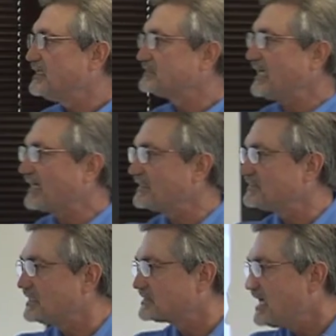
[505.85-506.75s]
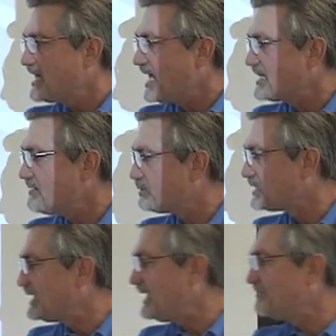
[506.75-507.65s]
Secondly, he says, and they
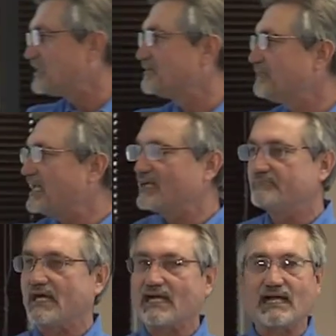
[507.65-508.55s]
believed in many of my